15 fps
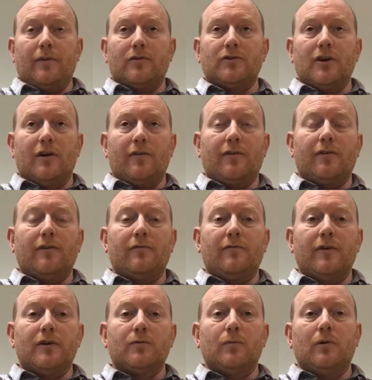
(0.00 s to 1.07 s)
a chance that
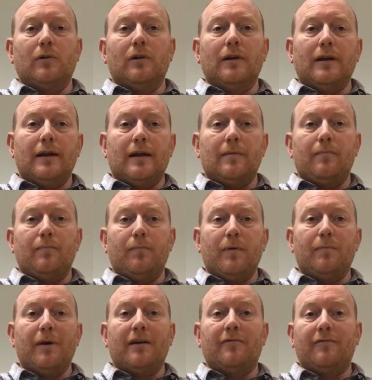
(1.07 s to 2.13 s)
fish will
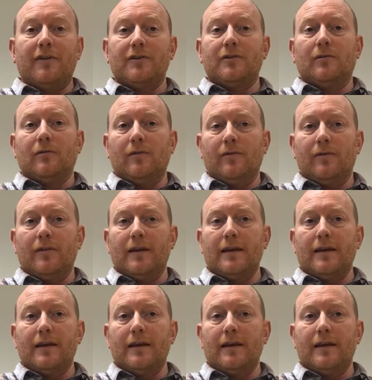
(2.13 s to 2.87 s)
be beneficial